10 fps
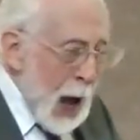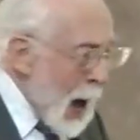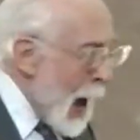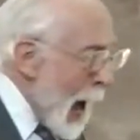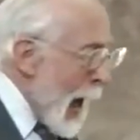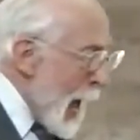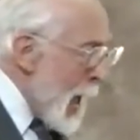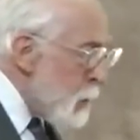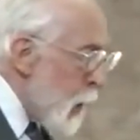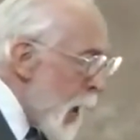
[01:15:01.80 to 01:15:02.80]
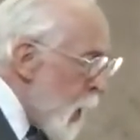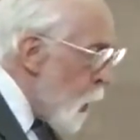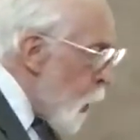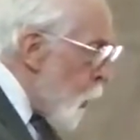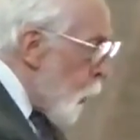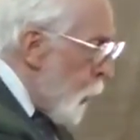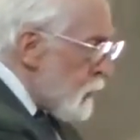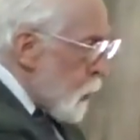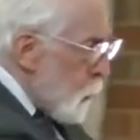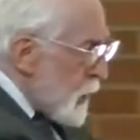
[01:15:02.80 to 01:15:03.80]
a highway
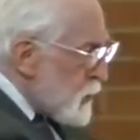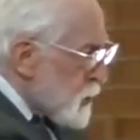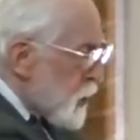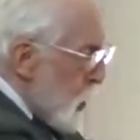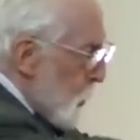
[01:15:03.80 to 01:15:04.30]
over which